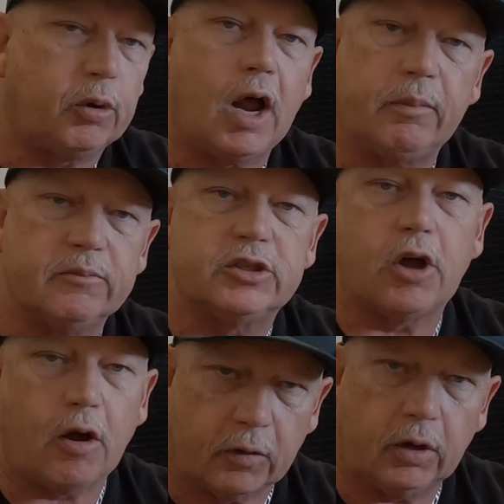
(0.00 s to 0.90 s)
a problem
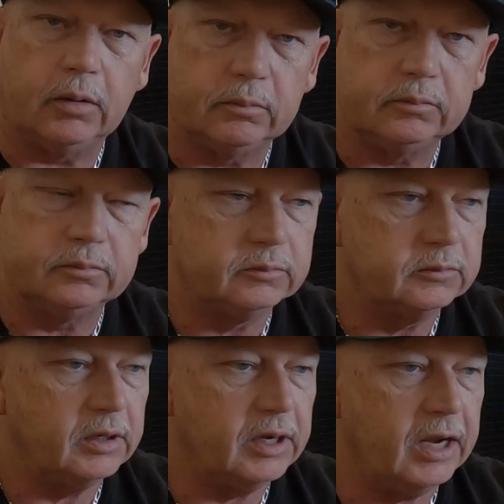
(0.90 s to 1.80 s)
solver
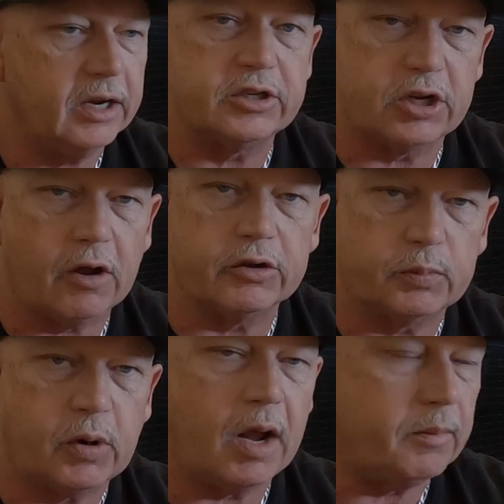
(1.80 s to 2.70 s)
and it
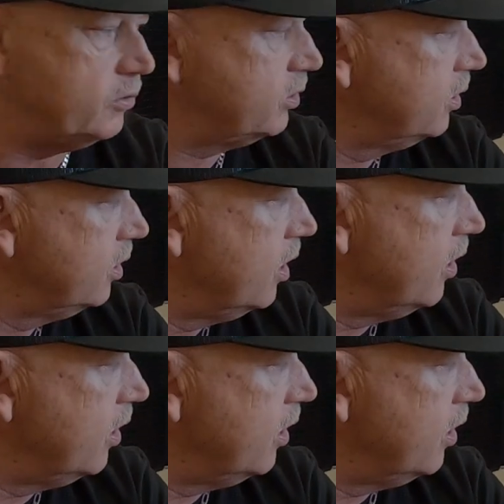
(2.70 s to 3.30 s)
solves problems.